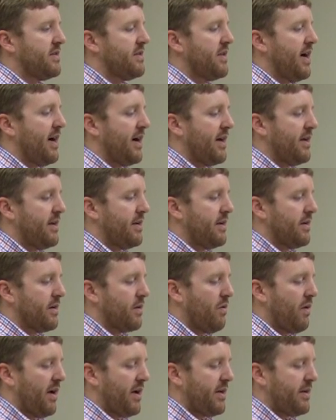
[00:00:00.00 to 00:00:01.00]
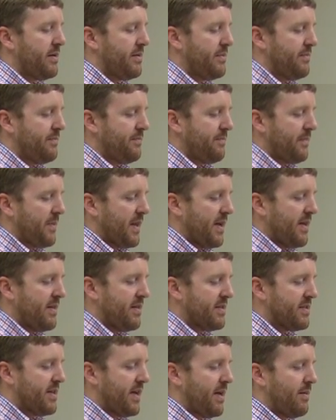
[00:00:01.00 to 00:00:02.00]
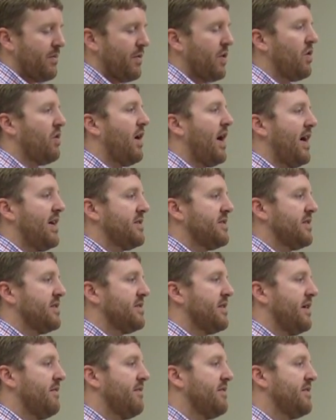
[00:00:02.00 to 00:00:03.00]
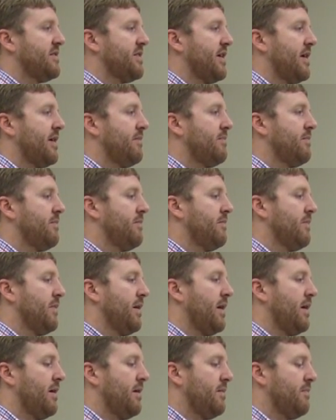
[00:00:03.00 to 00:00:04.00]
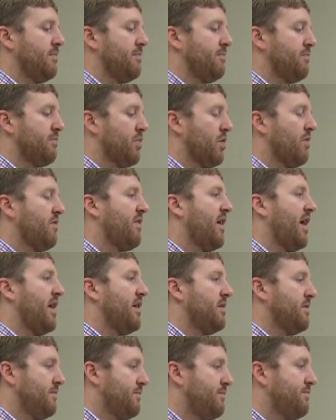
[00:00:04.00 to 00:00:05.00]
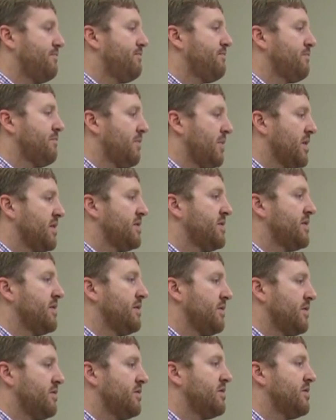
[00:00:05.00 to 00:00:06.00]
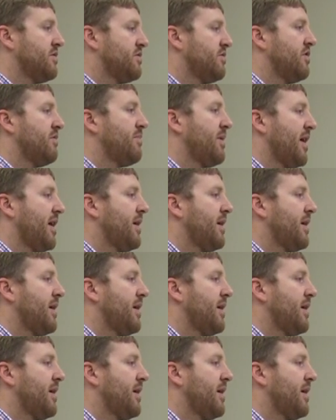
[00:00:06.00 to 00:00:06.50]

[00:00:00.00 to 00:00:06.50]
it's not uh, quite in the same class, doesn't have the same uh, profile but it's still used to treat